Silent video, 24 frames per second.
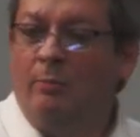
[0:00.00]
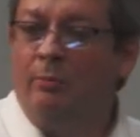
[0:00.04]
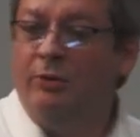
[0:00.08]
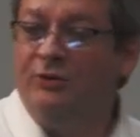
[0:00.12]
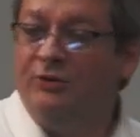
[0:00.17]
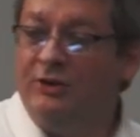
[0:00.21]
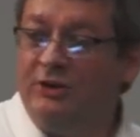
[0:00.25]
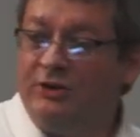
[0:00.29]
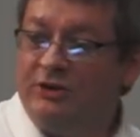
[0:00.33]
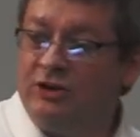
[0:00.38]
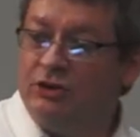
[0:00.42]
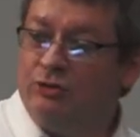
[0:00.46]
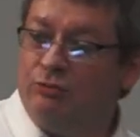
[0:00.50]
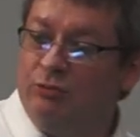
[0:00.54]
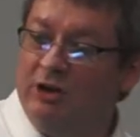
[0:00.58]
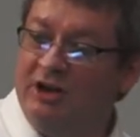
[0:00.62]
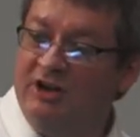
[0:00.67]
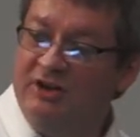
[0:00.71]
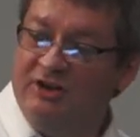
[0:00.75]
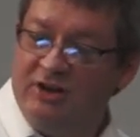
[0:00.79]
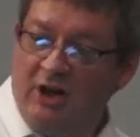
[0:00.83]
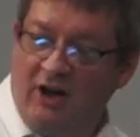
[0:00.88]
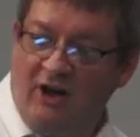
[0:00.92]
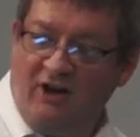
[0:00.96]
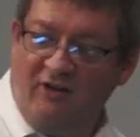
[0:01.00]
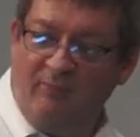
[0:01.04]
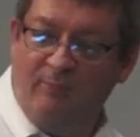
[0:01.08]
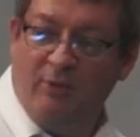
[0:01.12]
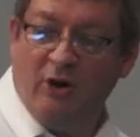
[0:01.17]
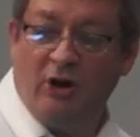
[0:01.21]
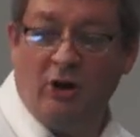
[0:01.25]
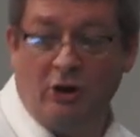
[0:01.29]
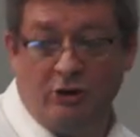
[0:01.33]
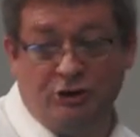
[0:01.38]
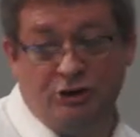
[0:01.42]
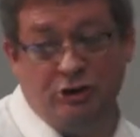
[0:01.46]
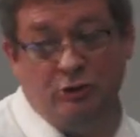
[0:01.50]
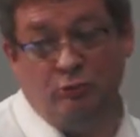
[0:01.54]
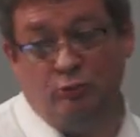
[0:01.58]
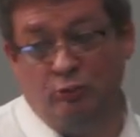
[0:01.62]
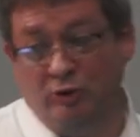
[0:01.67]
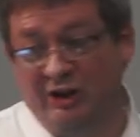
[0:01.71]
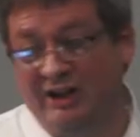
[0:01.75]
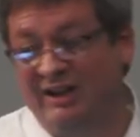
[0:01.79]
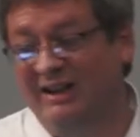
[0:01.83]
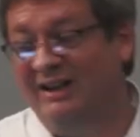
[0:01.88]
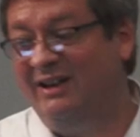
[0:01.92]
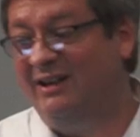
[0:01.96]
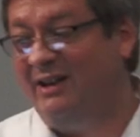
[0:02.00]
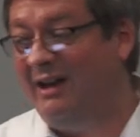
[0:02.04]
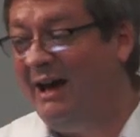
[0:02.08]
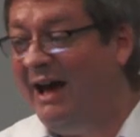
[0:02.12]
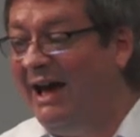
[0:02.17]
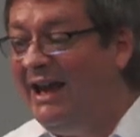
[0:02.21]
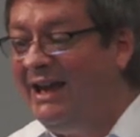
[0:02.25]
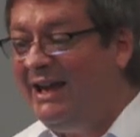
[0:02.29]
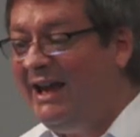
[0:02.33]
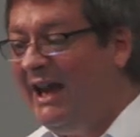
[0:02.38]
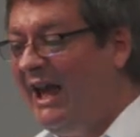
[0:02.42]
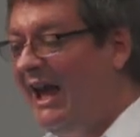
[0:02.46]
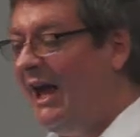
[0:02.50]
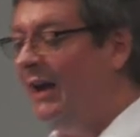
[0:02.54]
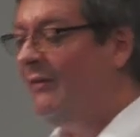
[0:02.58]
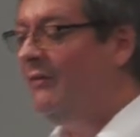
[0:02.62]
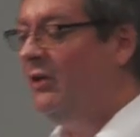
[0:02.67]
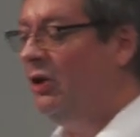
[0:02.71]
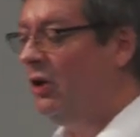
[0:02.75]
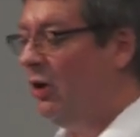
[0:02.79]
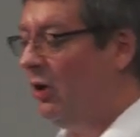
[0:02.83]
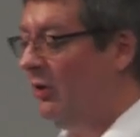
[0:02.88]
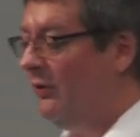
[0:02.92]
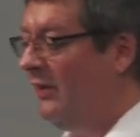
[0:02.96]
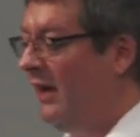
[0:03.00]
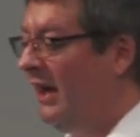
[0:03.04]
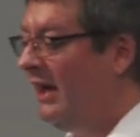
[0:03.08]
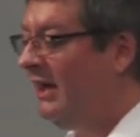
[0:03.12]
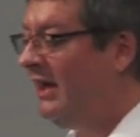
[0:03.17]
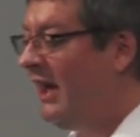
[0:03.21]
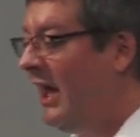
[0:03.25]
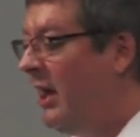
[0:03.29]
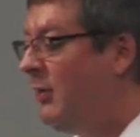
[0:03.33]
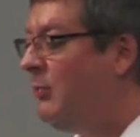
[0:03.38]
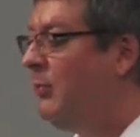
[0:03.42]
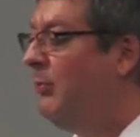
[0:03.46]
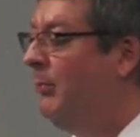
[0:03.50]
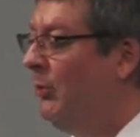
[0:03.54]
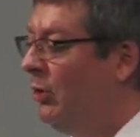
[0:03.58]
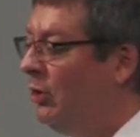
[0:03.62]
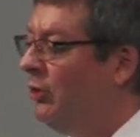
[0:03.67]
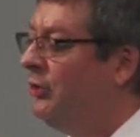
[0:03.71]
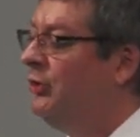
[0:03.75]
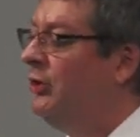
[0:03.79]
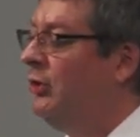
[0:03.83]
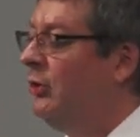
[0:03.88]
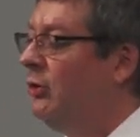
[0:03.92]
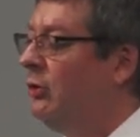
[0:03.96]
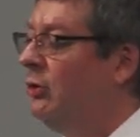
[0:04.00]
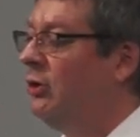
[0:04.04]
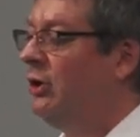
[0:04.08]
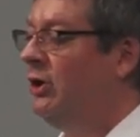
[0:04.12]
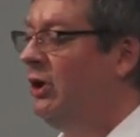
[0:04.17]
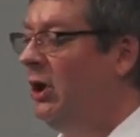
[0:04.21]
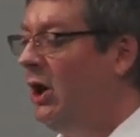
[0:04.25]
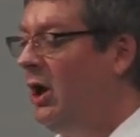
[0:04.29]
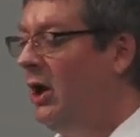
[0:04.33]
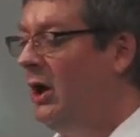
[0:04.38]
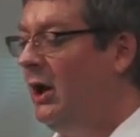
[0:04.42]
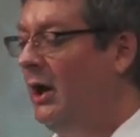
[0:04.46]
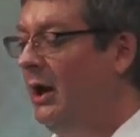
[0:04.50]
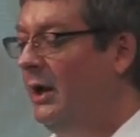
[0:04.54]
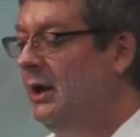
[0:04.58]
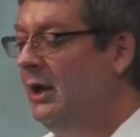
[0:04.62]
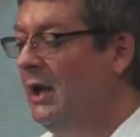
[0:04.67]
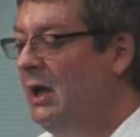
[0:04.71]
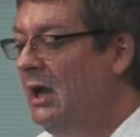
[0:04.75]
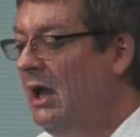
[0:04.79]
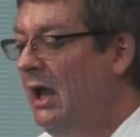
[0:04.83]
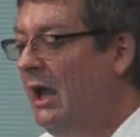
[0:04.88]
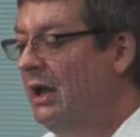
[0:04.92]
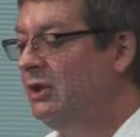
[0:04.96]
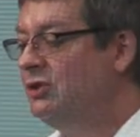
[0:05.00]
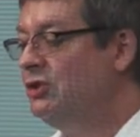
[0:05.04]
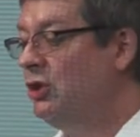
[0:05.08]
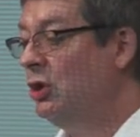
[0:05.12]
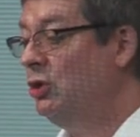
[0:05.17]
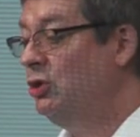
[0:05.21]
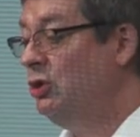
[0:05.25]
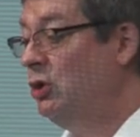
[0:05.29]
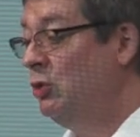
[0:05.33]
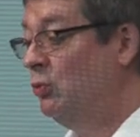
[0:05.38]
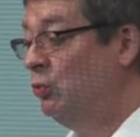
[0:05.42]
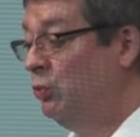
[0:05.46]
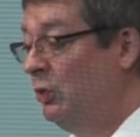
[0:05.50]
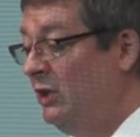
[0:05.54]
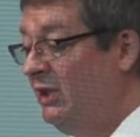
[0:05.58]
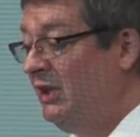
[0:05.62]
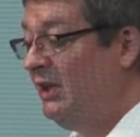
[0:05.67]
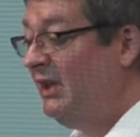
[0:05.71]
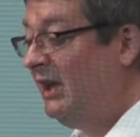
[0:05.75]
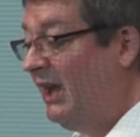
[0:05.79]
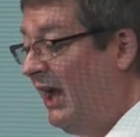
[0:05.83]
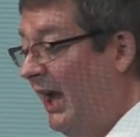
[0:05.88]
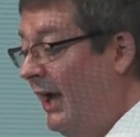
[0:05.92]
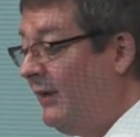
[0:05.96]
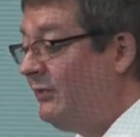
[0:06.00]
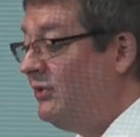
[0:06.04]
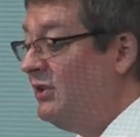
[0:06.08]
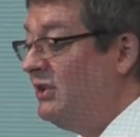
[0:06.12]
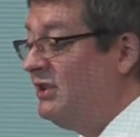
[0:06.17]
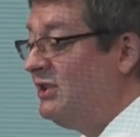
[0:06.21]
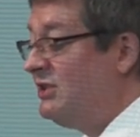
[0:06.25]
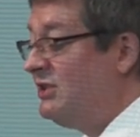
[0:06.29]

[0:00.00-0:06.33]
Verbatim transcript: But this is really tough because you really like having all that capability early on, and so you really have to